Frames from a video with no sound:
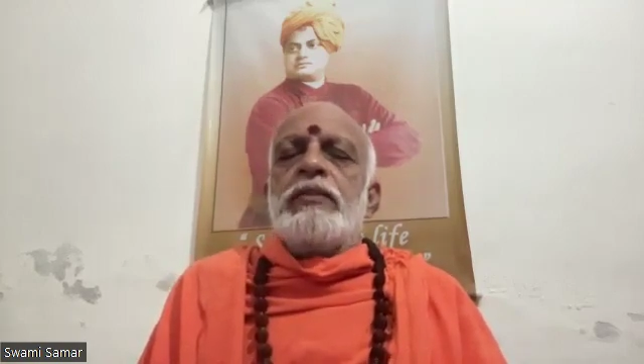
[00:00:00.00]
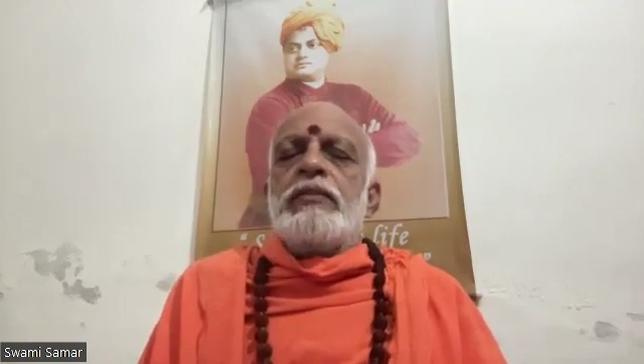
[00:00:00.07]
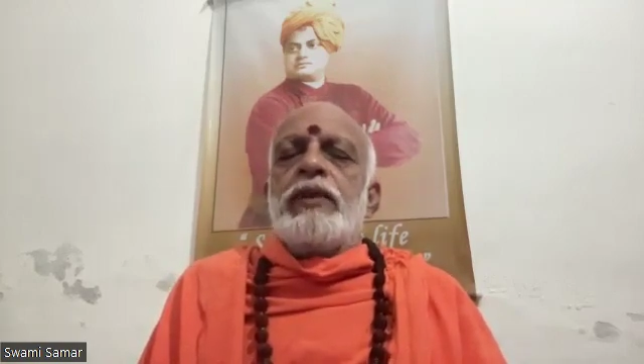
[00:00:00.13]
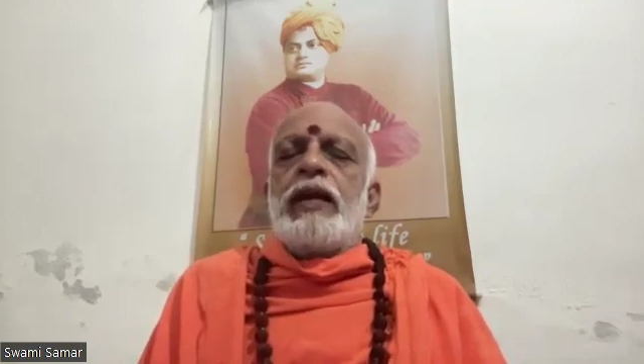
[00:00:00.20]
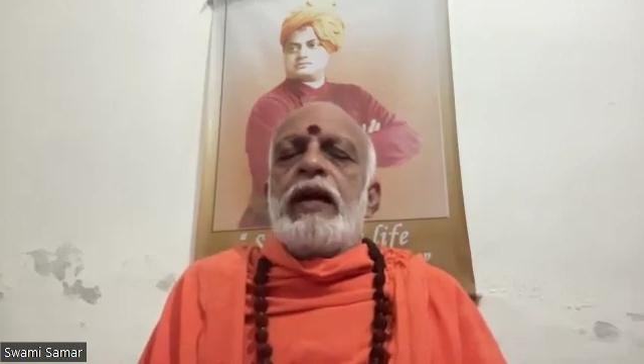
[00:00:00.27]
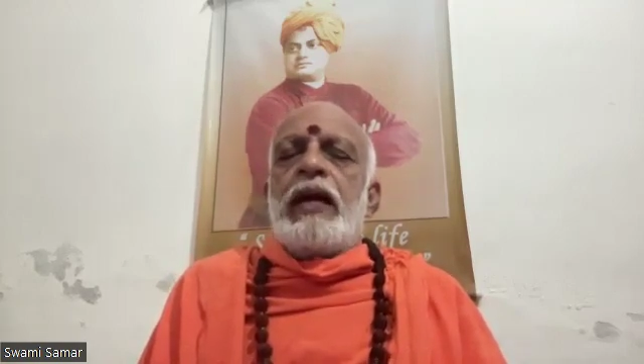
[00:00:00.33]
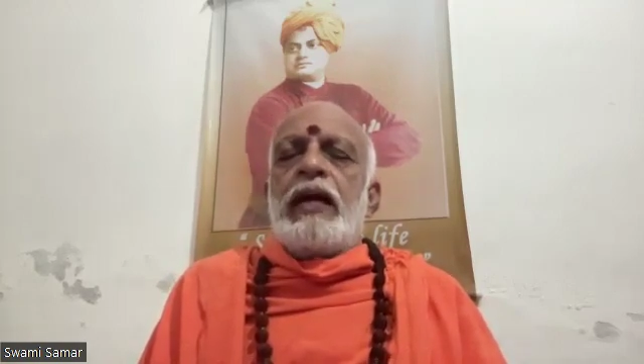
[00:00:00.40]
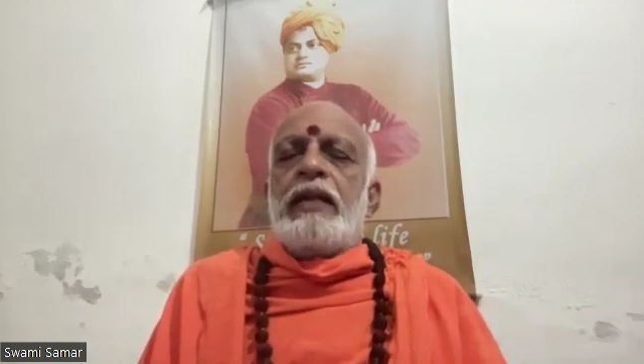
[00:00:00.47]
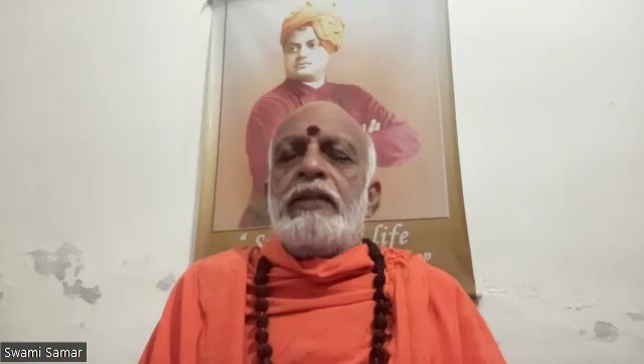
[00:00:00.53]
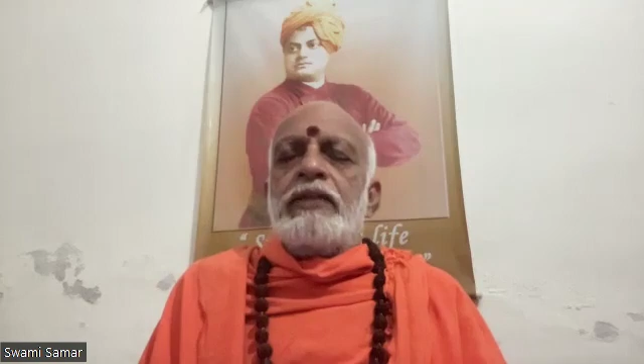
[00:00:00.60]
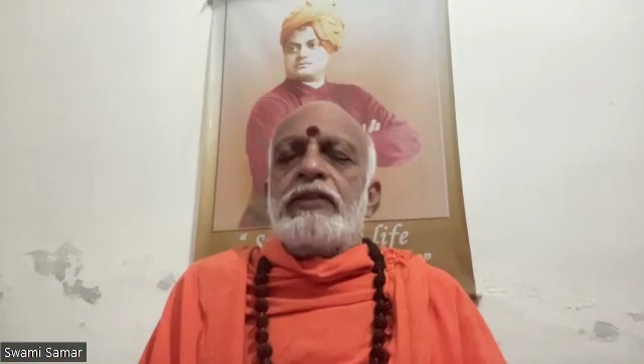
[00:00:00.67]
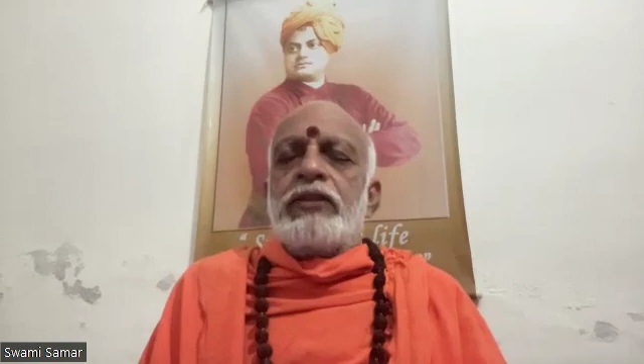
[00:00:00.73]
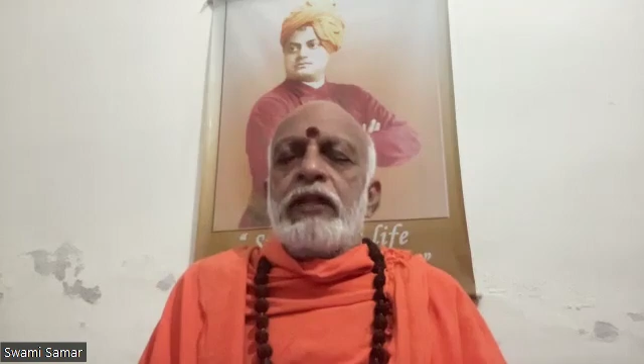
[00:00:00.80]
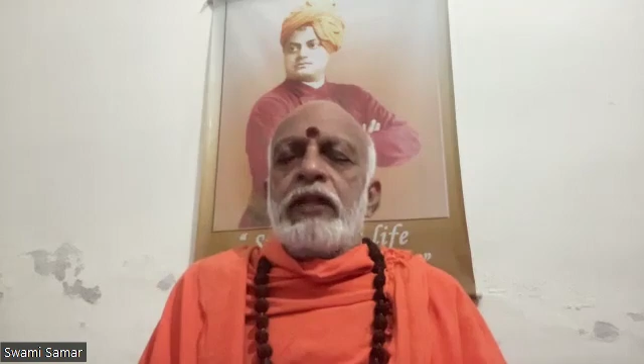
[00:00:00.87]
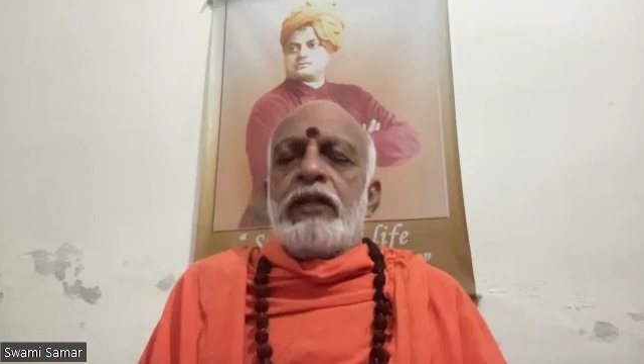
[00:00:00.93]
a
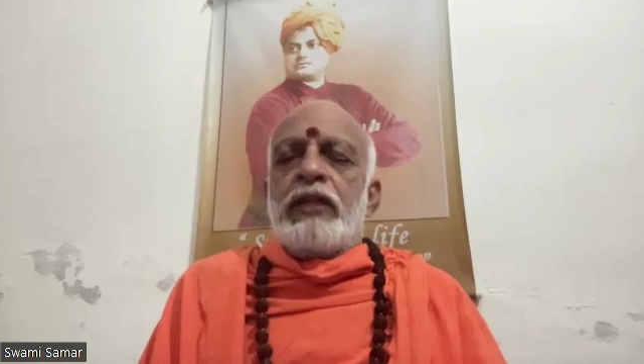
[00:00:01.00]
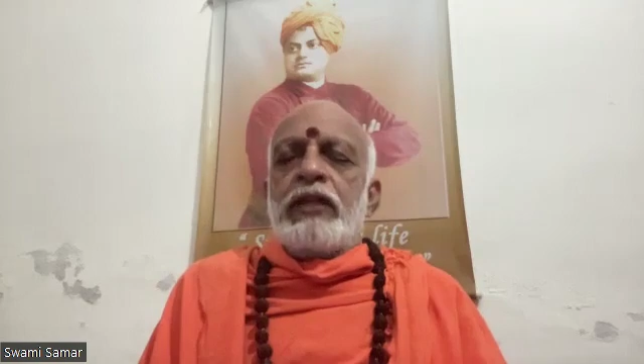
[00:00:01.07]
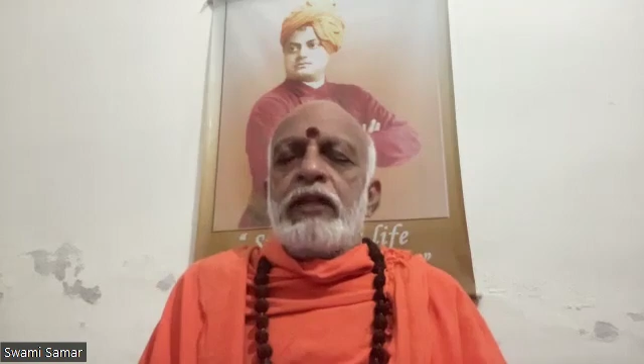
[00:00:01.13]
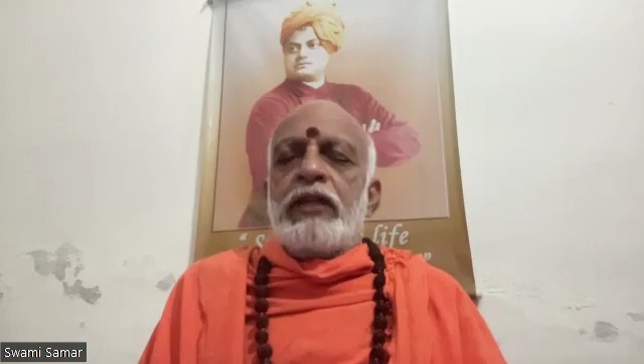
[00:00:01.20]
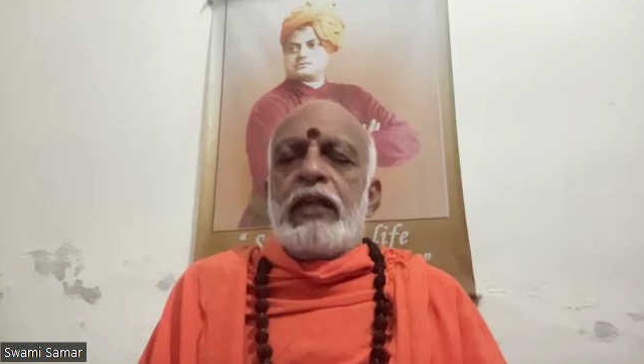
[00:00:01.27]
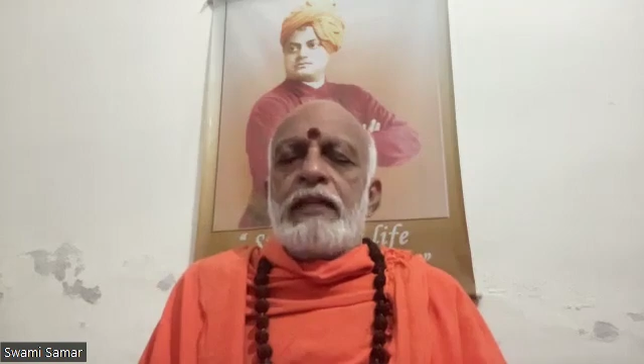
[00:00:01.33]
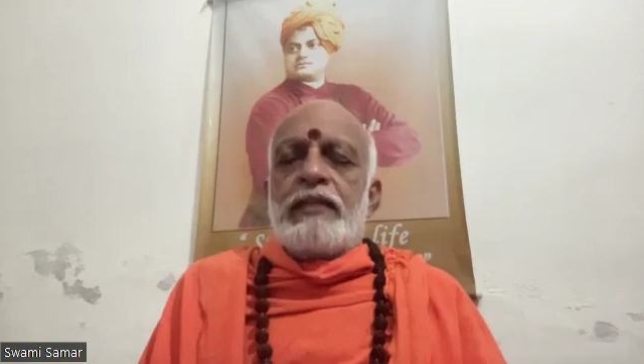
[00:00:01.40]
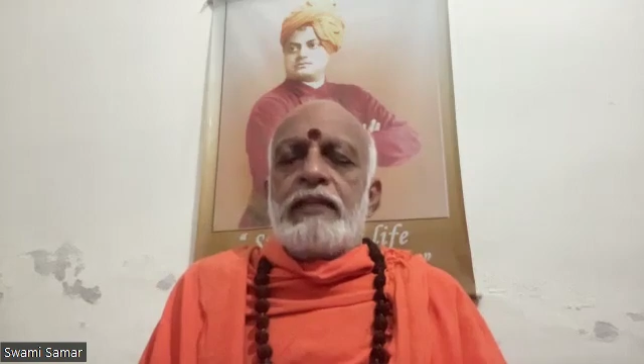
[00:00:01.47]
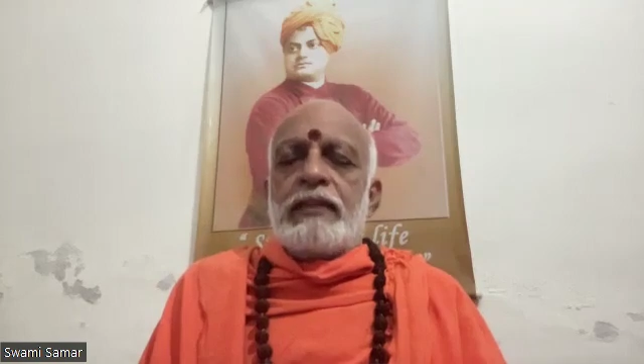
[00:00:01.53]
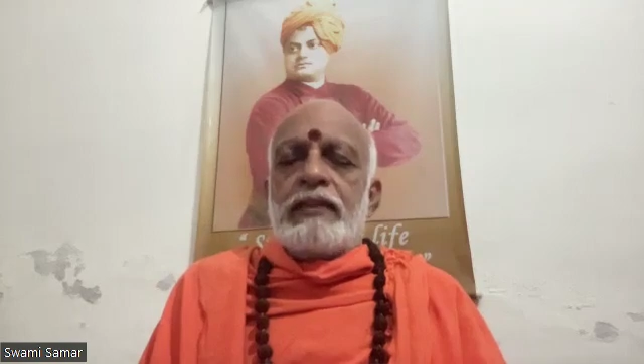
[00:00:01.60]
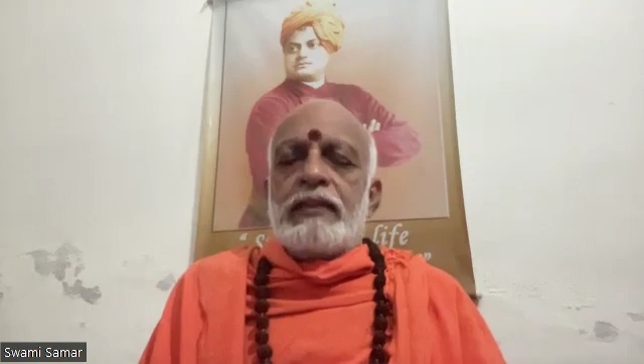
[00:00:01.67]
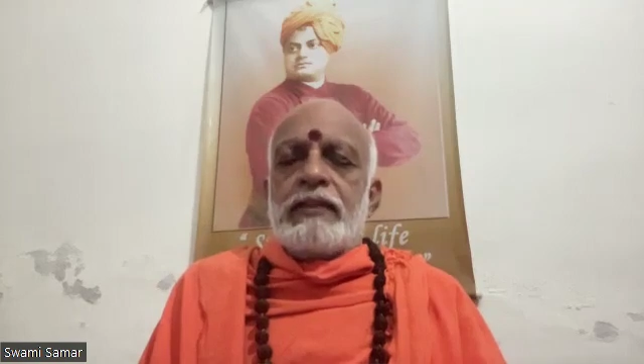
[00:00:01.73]
bright red rising